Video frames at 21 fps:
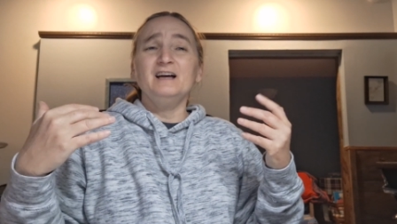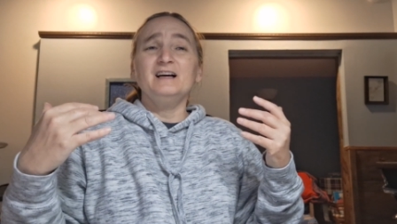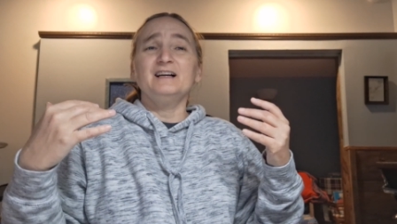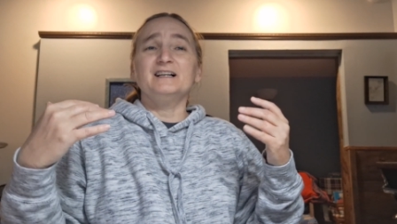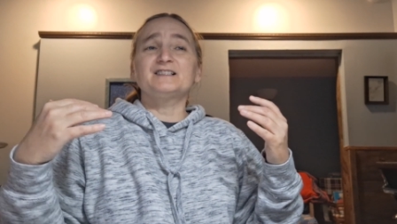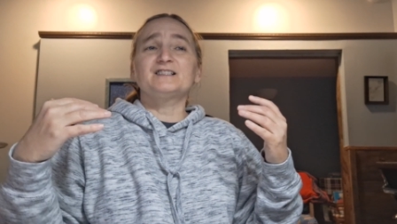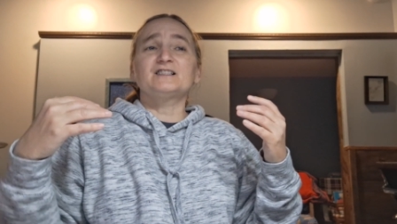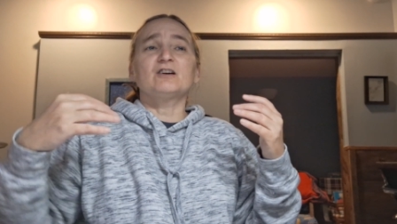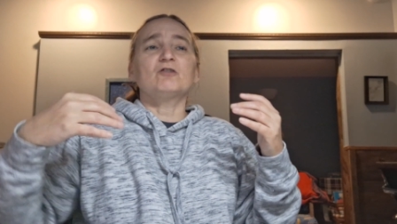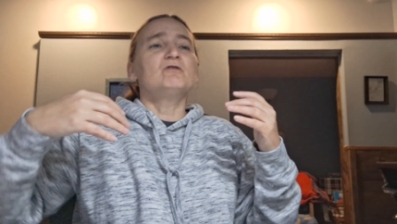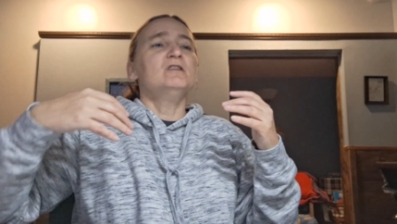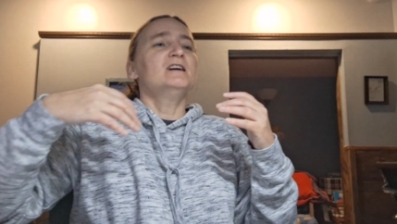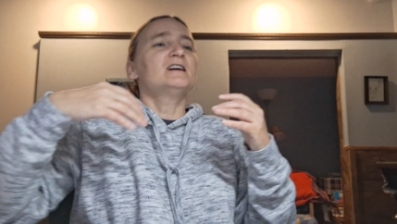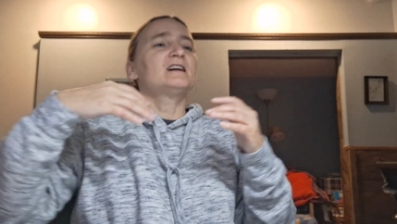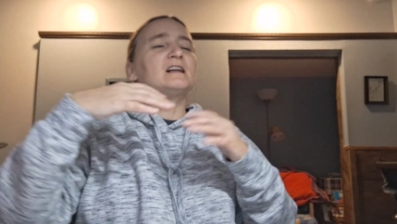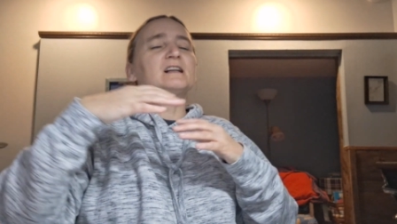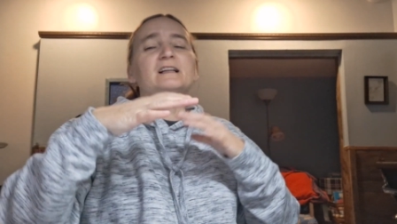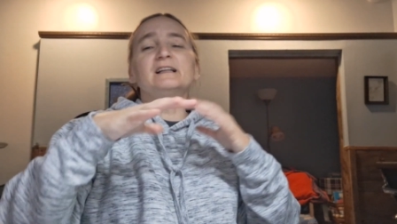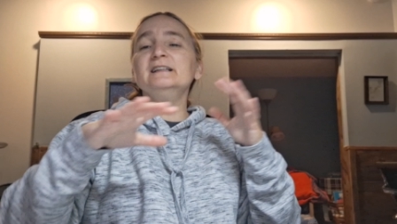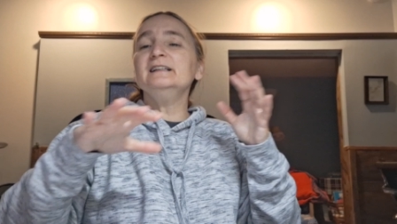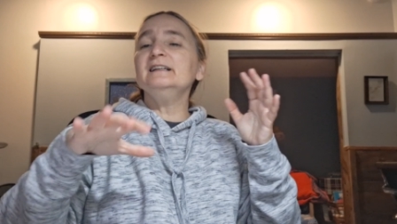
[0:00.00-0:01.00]
And so
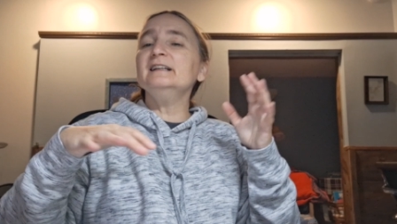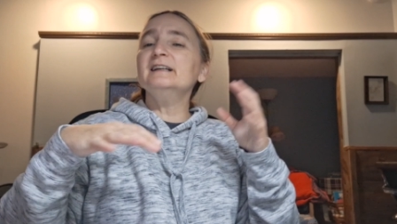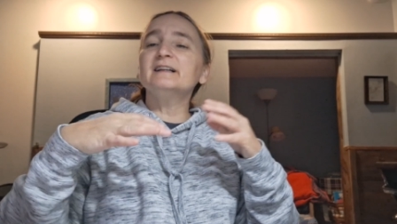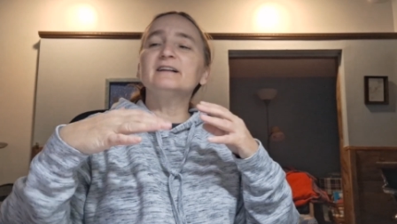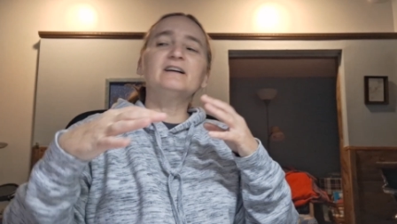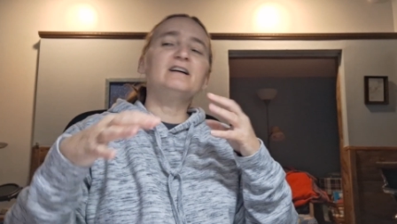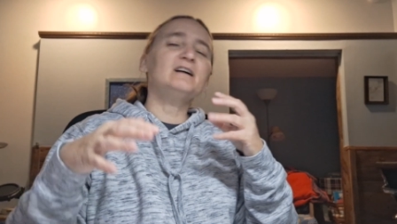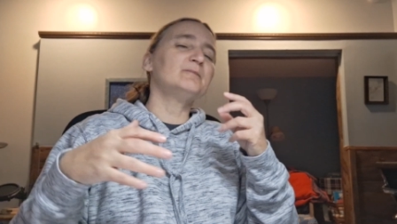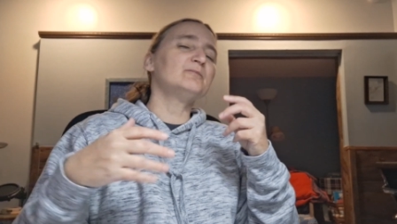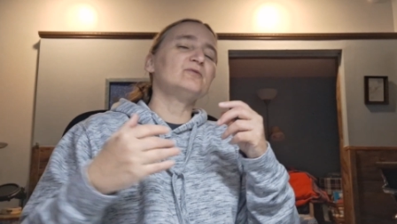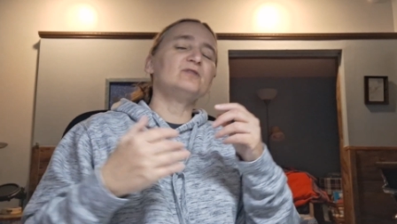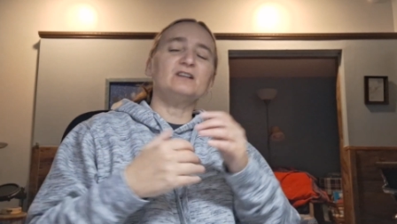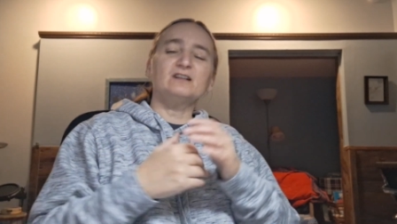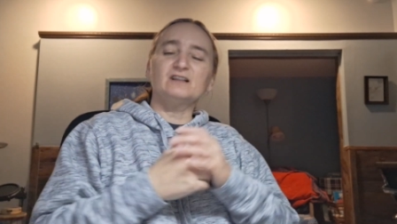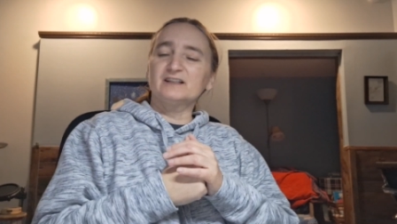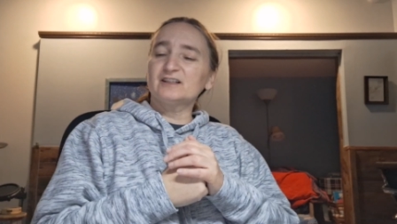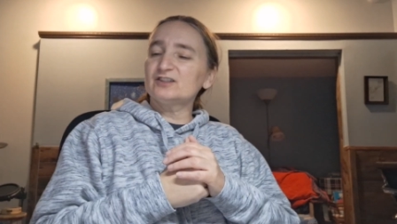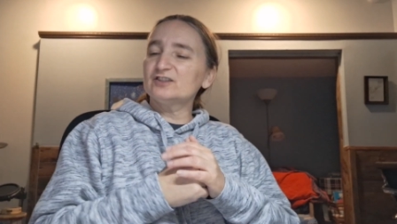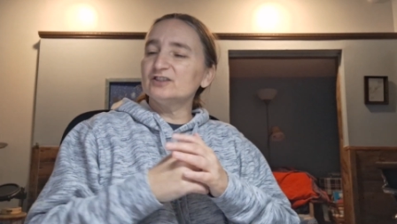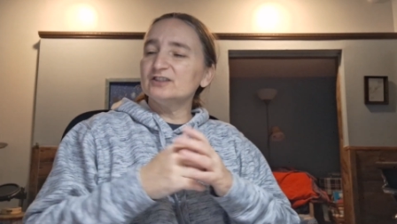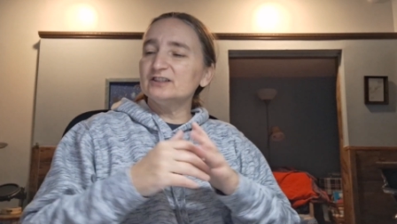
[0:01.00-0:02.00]
clean it up
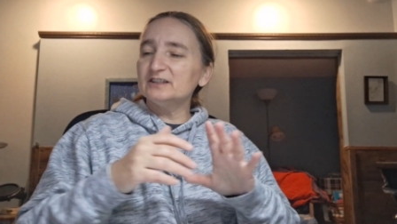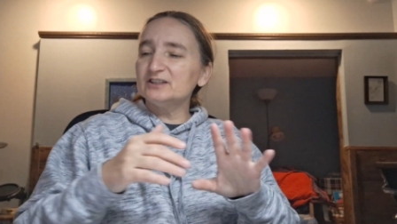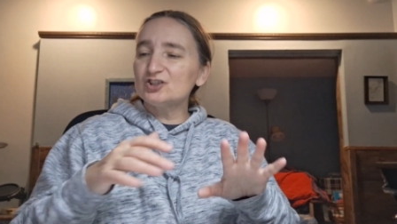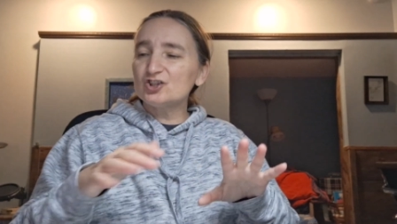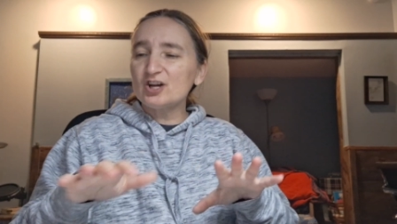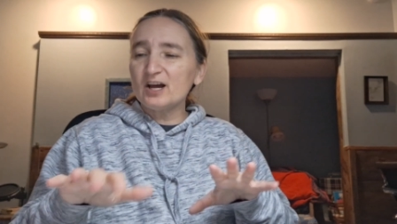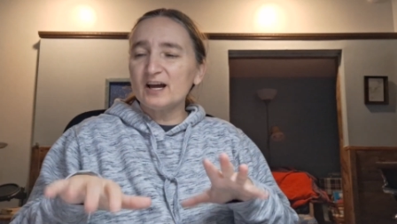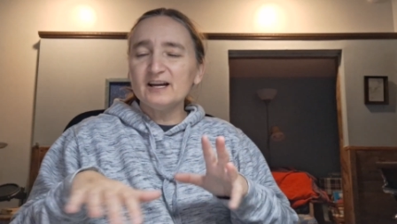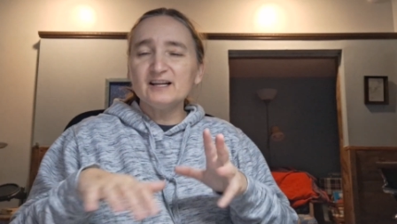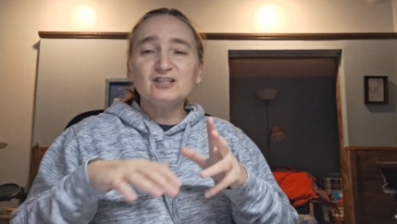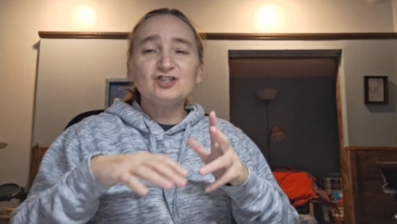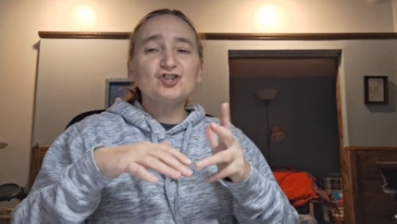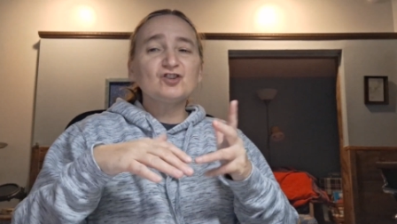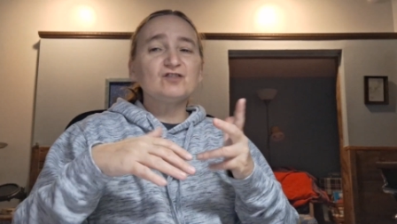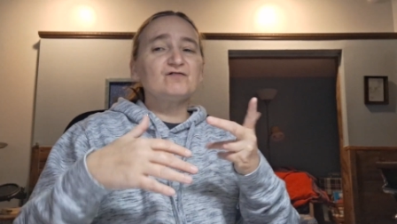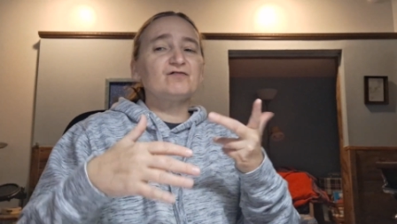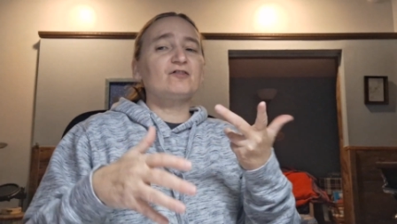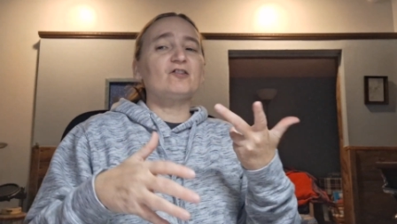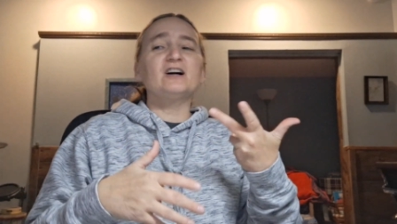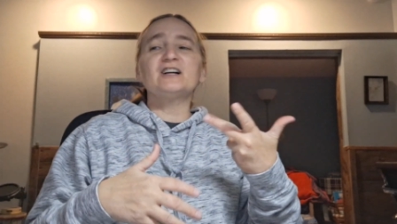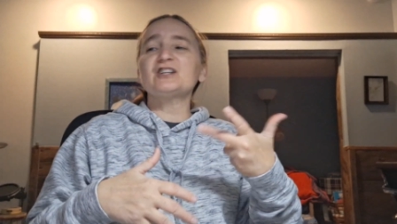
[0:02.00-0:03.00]
really good, change
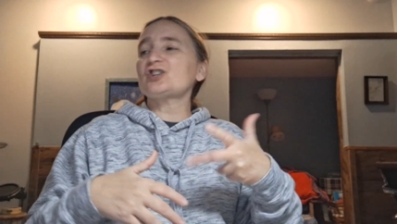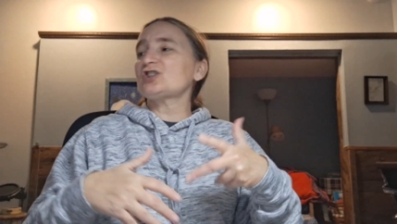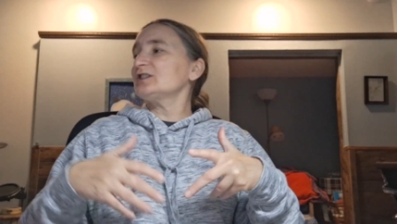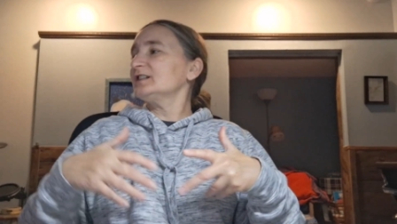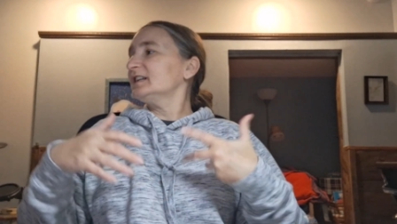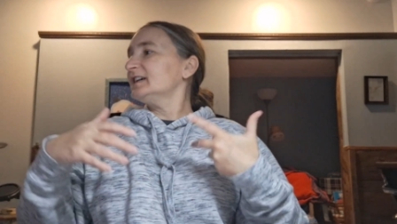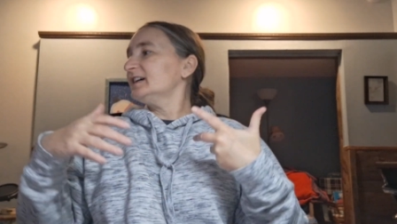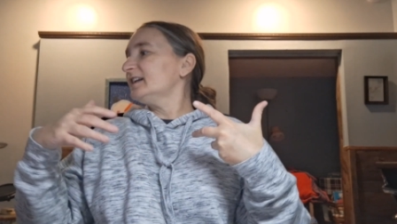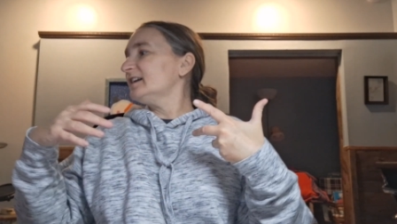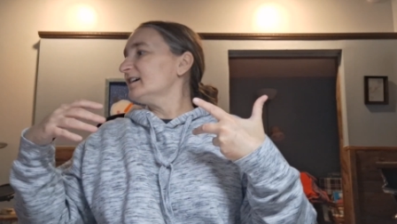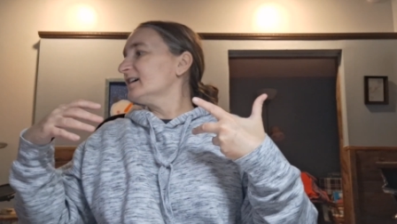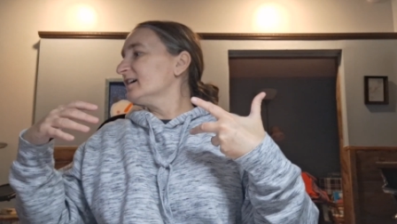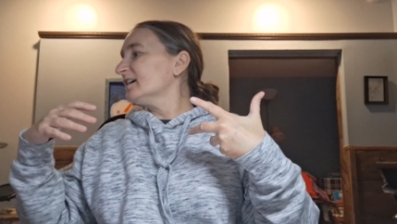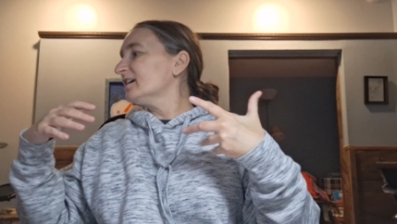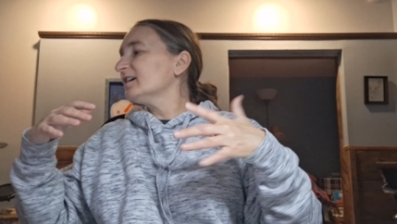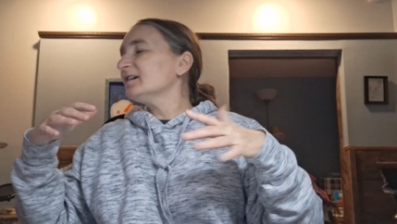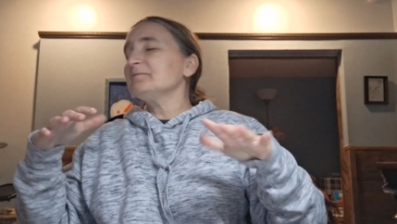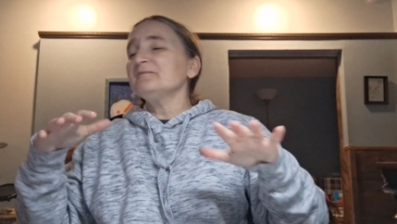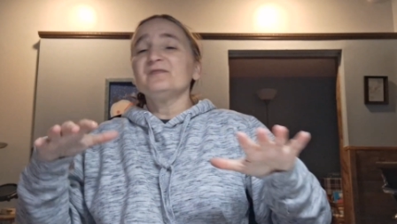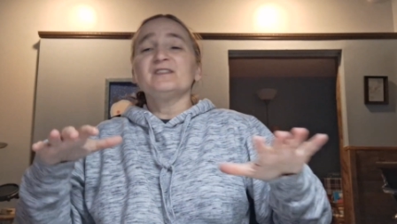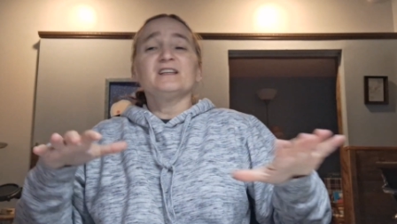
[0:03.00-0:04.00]
it, freshen it
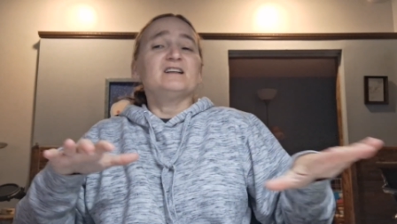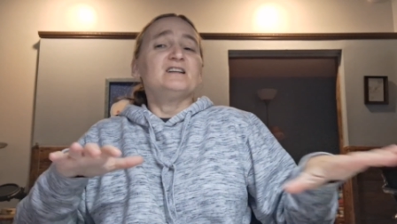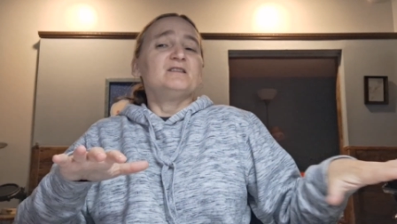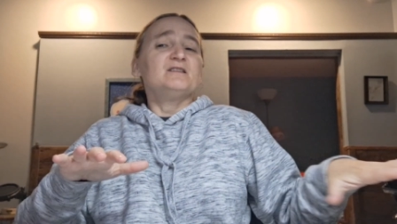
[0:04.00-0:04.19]
up,